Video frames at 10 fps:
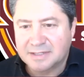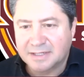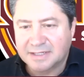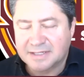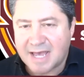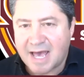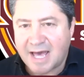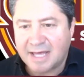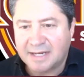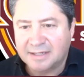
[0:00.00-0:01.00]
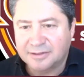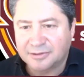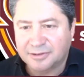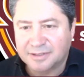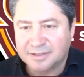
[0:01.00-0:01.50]
like his hat
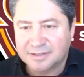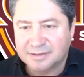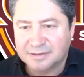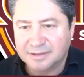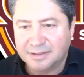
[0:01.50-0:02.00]
or his,